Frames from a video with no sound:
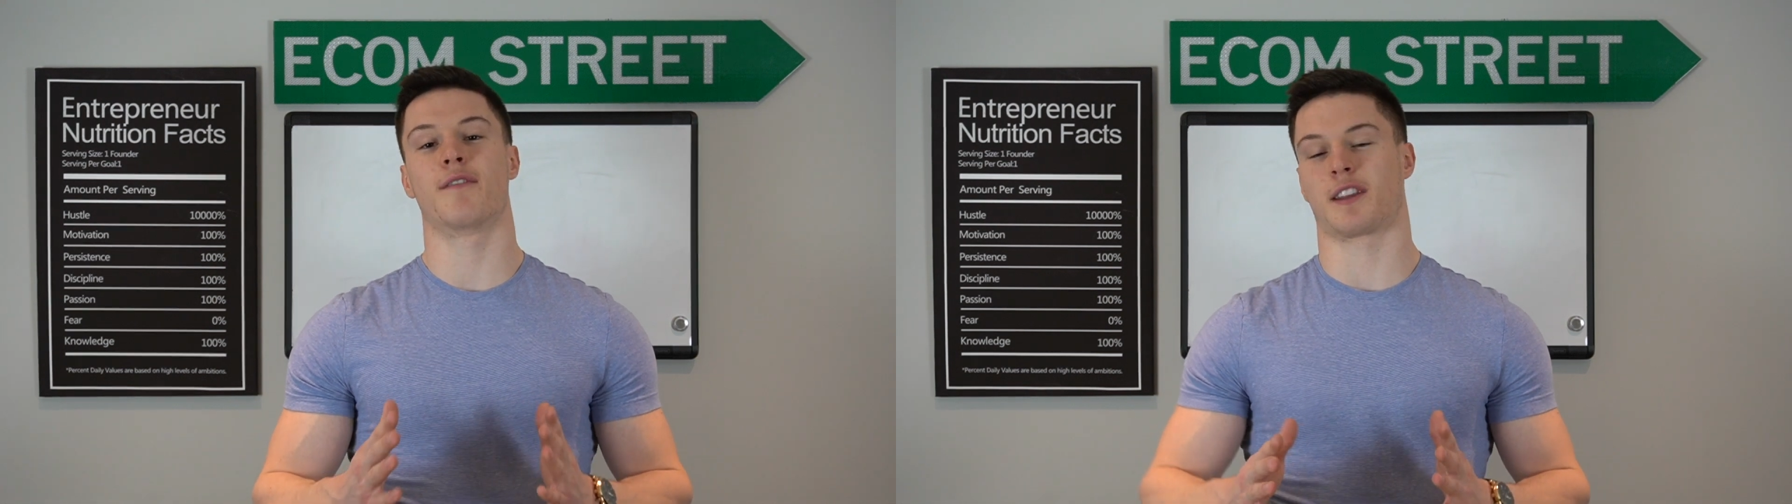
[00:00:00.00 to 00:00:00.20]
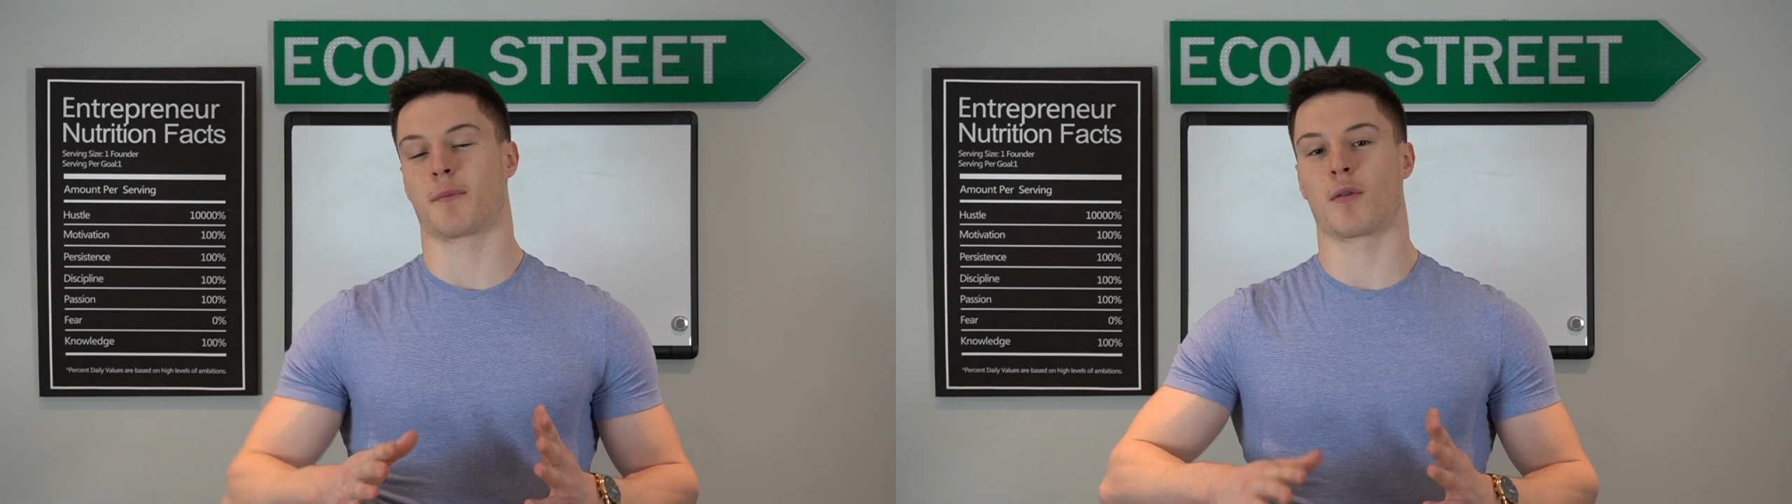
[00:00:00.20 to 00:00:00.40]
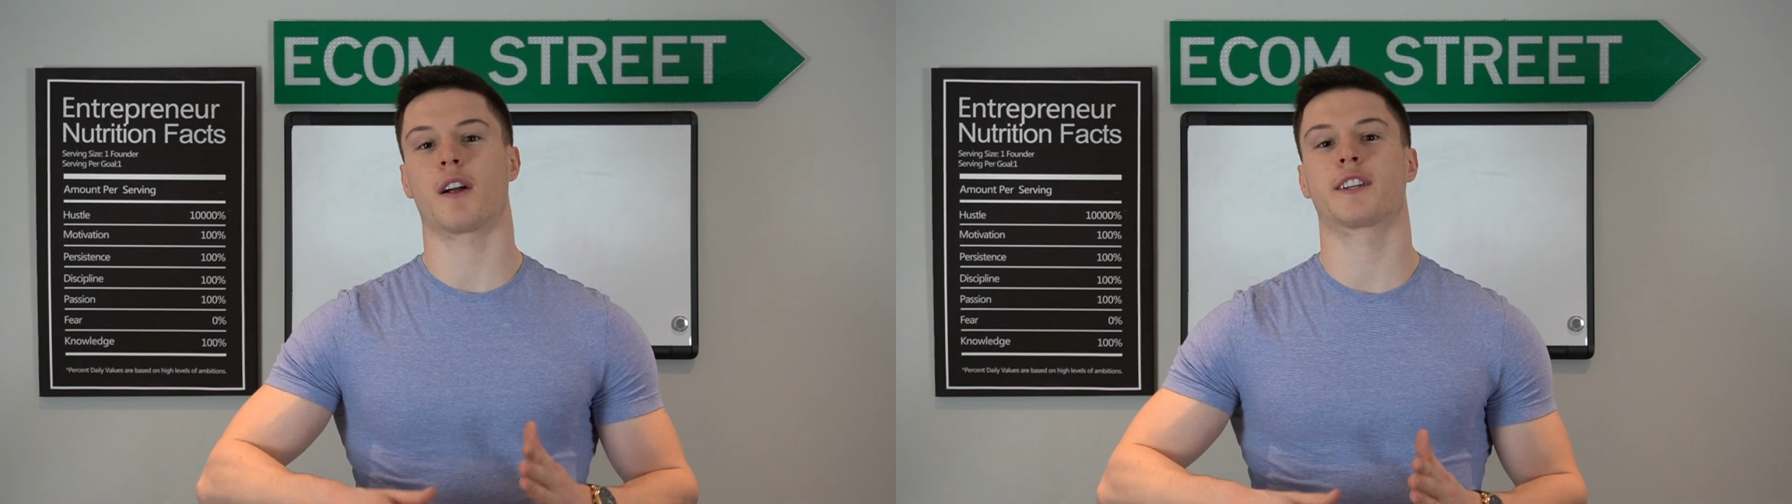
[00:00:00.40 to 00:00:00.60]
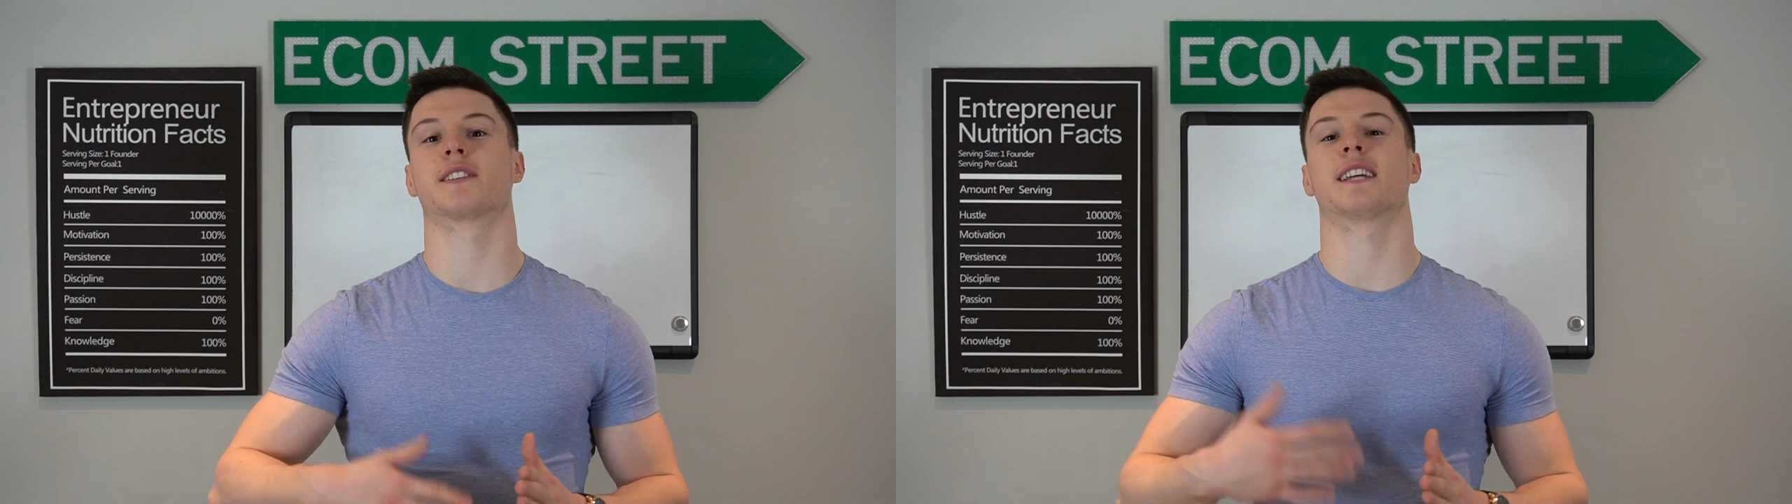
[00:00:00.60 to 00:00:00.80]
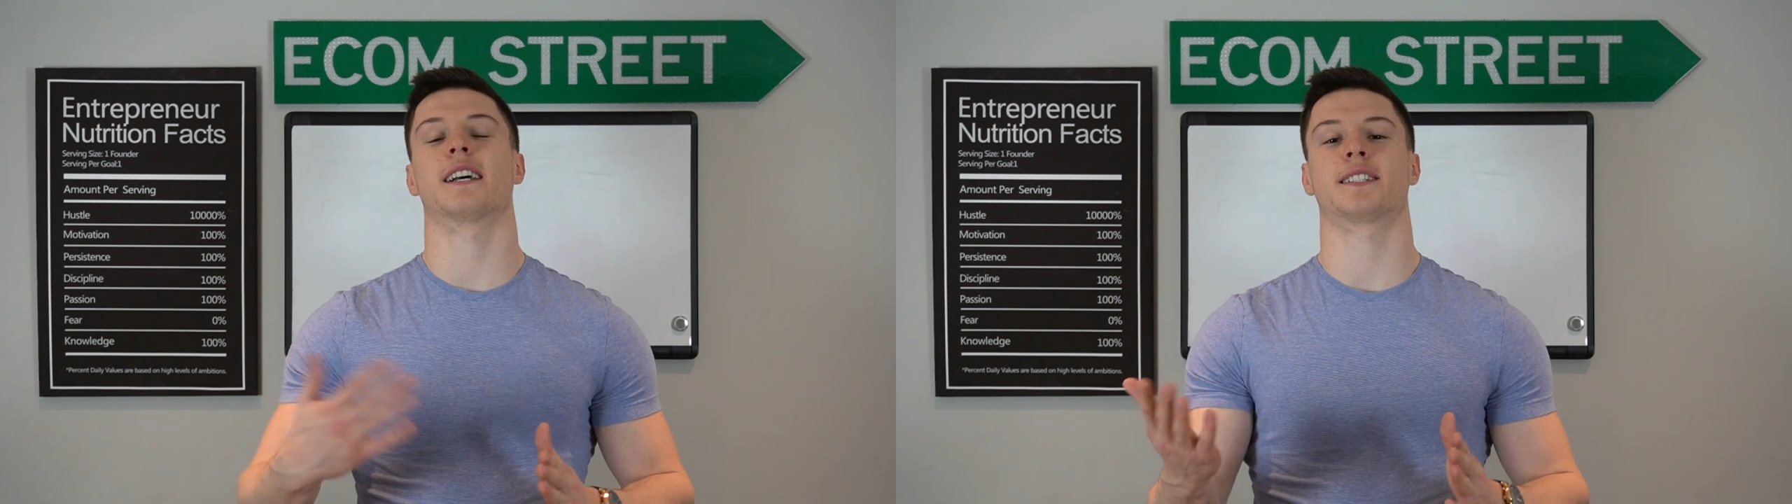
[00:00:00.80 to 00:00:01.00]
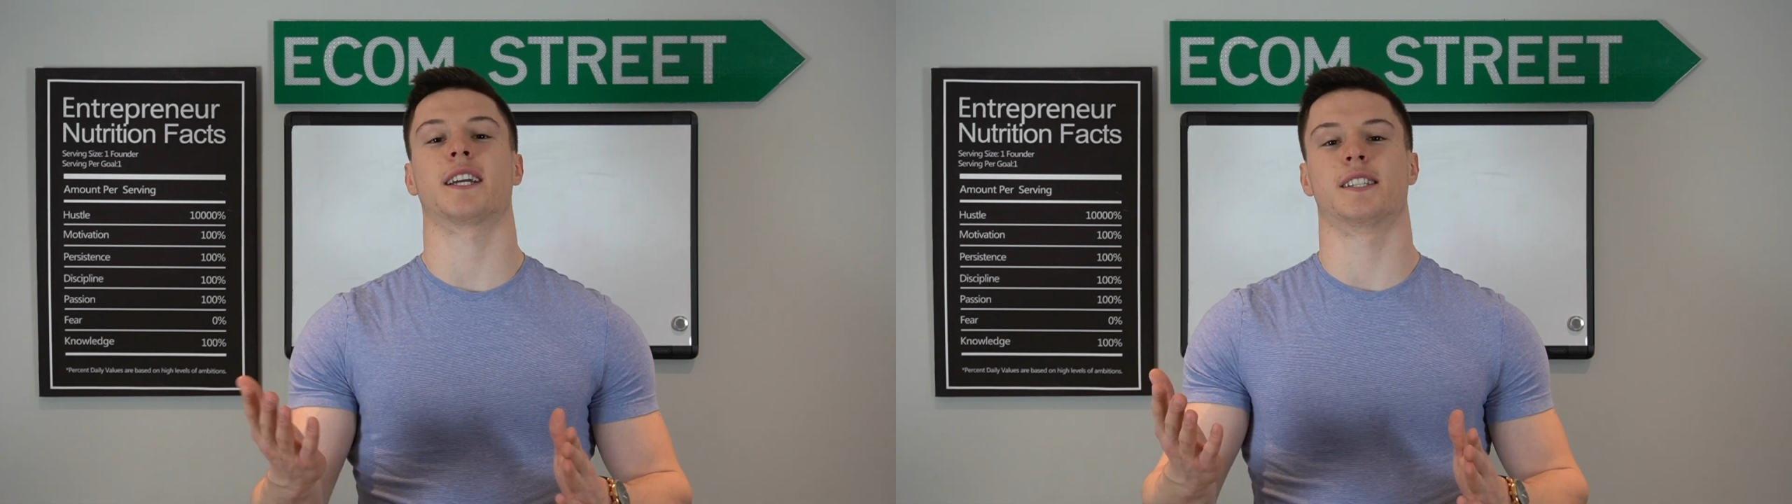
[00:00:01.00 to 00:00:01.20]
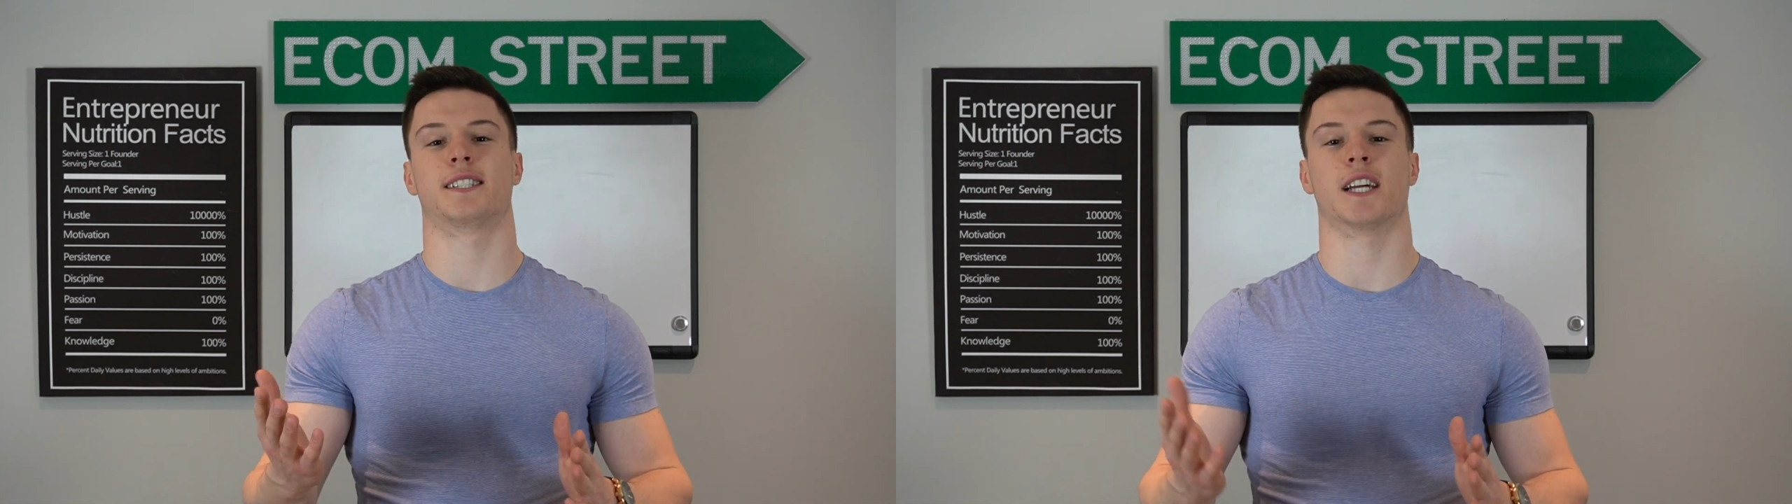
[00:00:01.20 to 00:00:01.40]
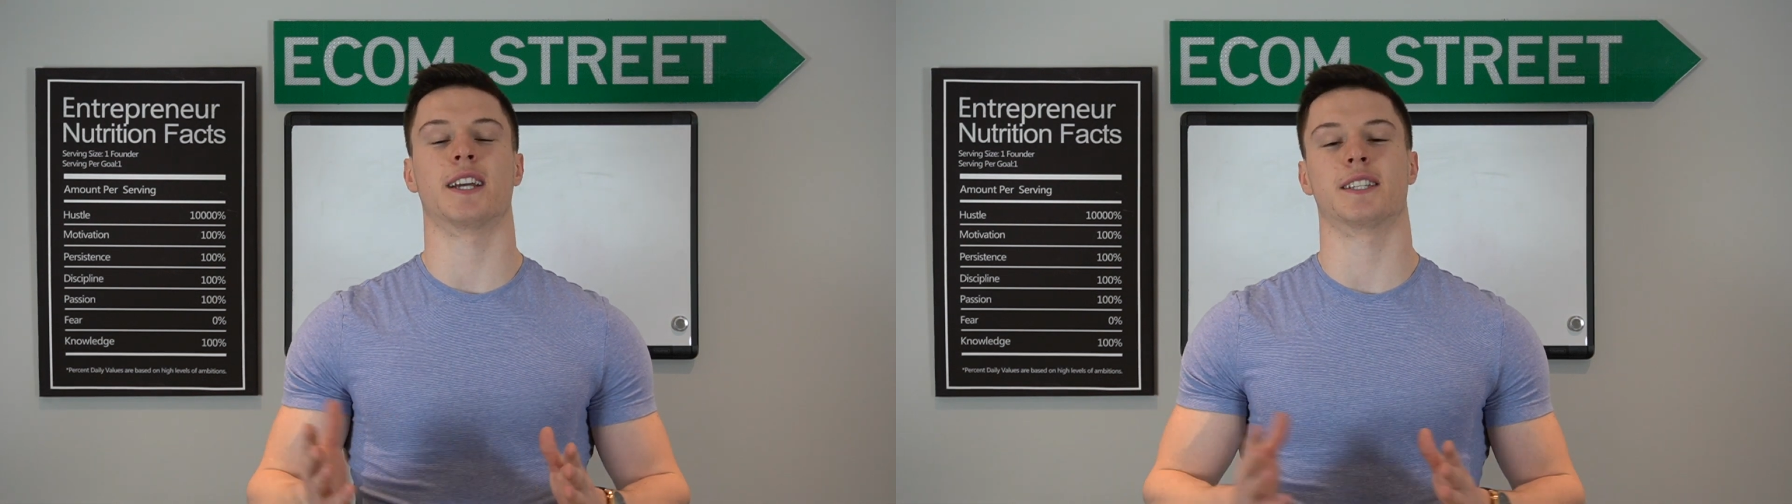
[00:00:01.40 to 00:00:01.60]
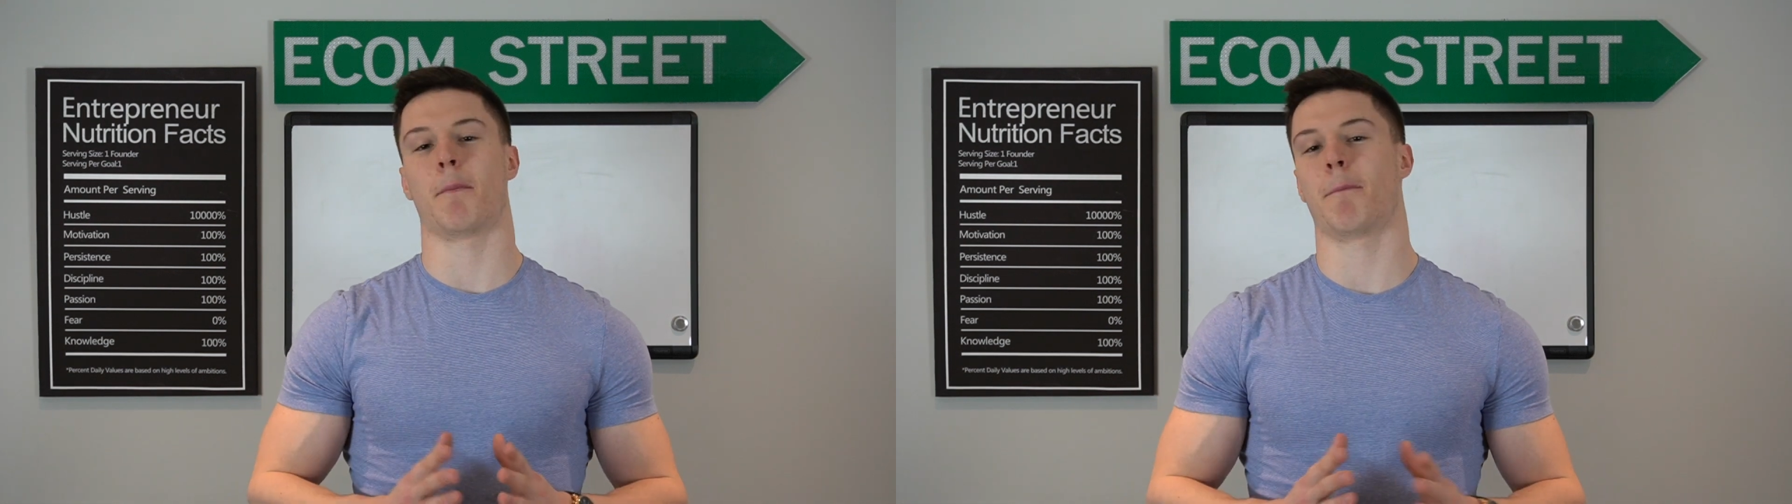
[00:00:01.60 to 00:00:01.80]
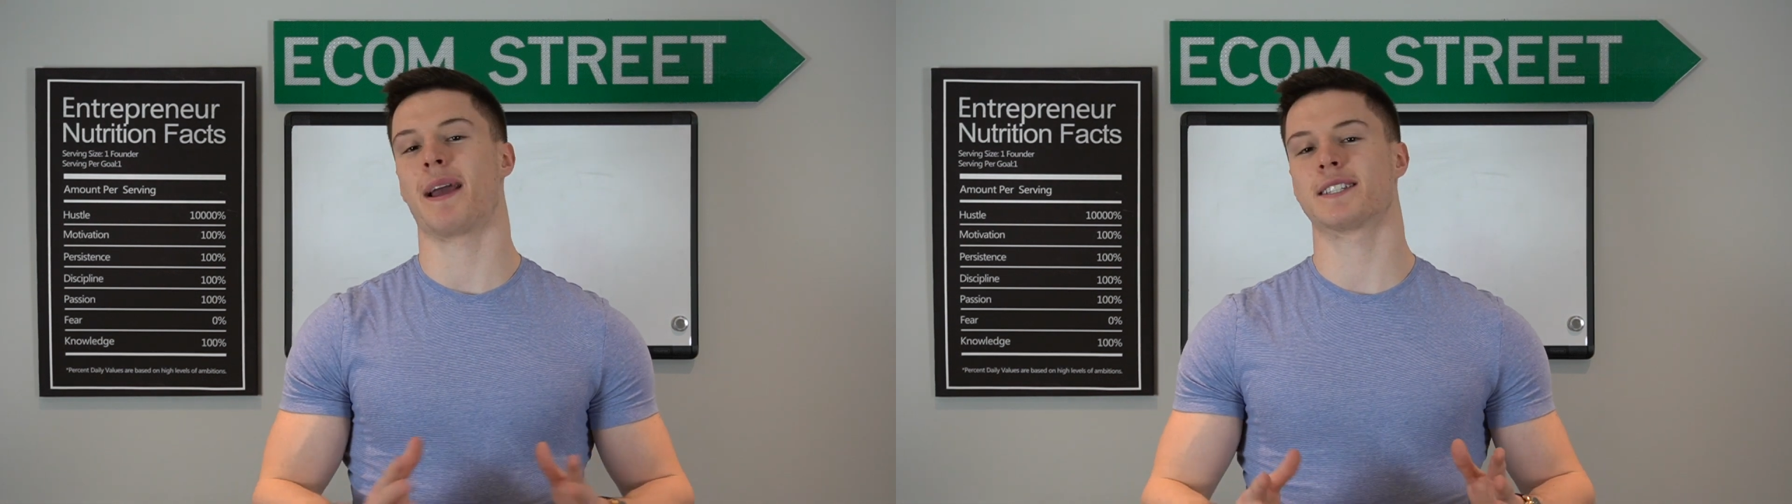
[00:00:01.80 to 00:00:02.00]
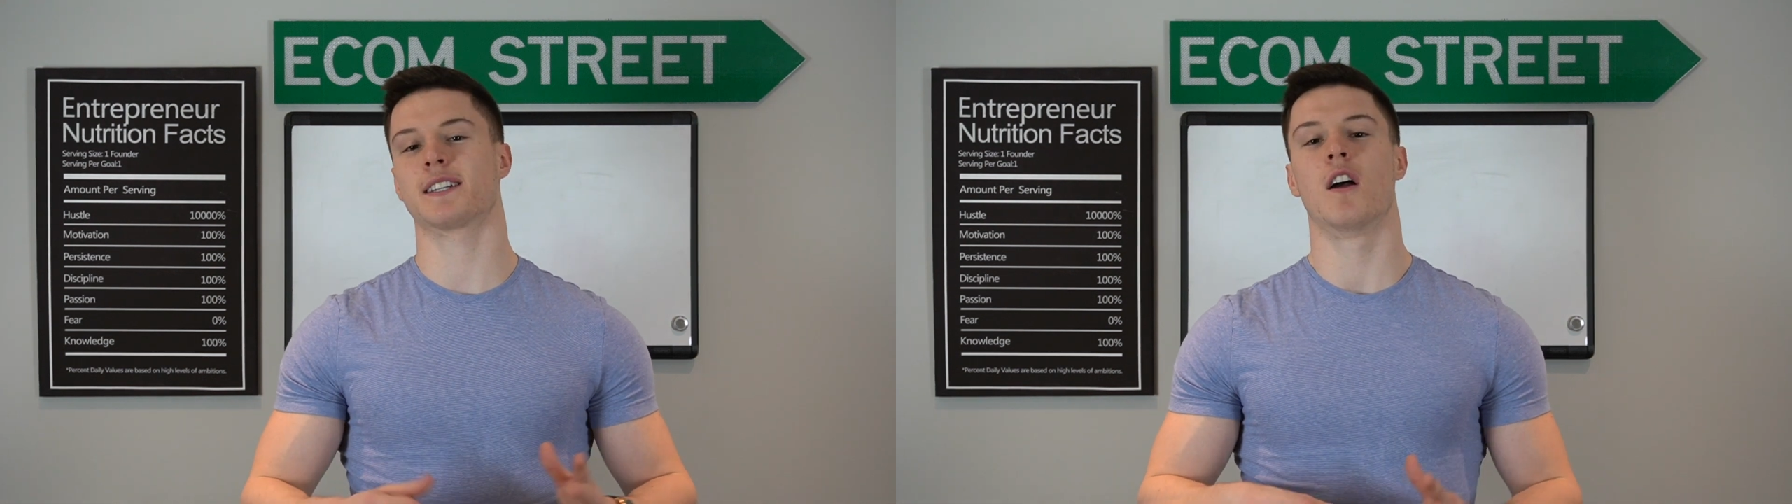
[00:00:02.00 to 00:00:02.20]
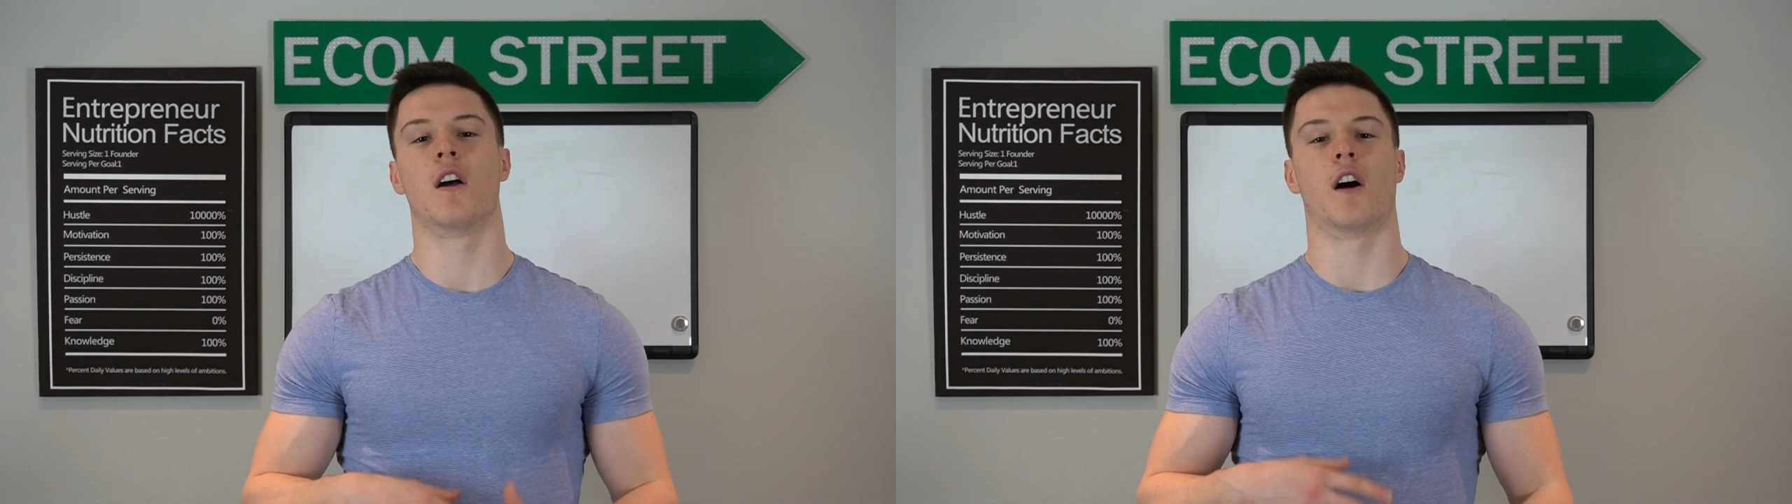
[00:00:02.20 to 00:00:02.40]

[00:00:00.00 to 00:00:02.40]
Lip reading: like the product you're testing and selling, is amazing.